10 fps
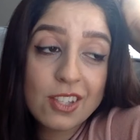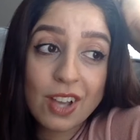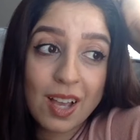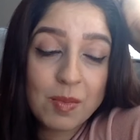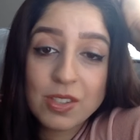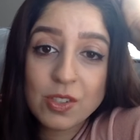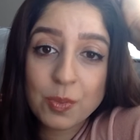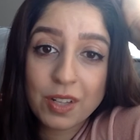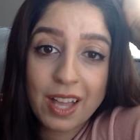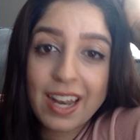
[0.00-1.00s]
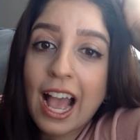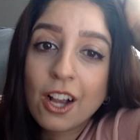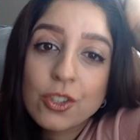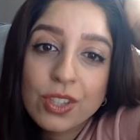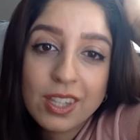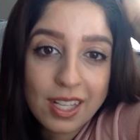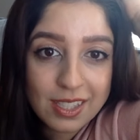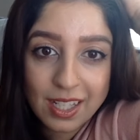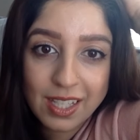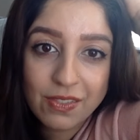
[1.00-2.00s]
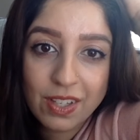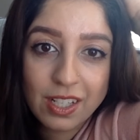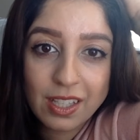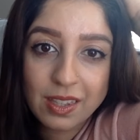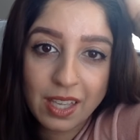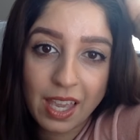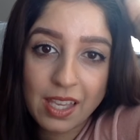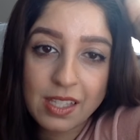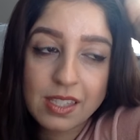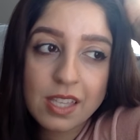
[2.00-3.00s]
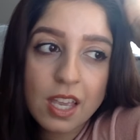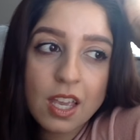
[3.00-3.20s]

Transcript: So I'm just super glad. Actually, that's not even, like, the case.